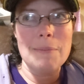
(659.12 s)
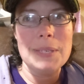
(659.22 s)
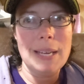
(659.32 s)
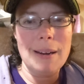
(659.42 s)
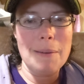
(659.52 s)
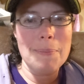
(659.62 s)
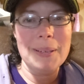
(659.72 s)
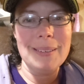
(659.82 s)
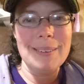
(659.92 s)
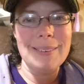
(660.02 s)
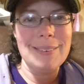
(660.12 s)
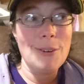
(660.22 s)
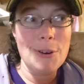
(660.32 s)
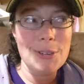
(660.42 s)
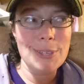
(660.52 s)
stand up,
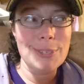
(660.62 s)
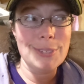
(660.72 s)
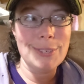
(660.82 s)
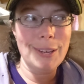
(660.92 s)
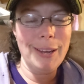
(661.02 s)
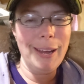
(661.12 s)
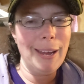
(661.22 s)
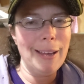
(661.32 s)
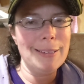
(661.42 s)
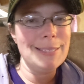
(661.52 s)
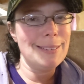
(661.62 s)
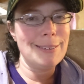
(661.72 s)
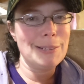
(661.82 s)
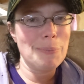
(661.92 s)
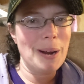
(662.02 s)
nurse, and
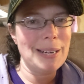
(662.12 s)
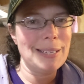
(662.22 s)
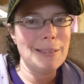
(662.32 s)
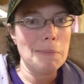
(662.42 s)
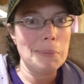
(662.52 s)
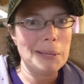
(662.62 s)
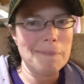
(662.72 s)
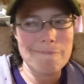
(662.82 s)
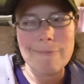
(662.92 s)
start to practice humping.